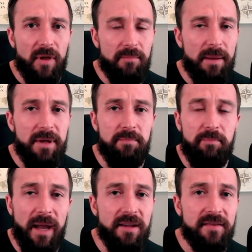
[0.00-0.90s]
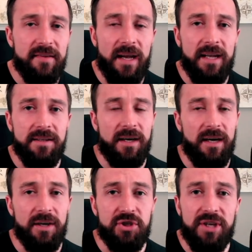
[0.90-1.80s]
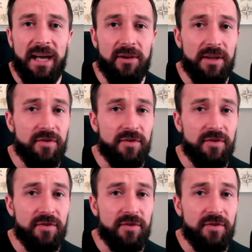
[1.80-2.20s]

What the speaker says: maybe base set, shadowless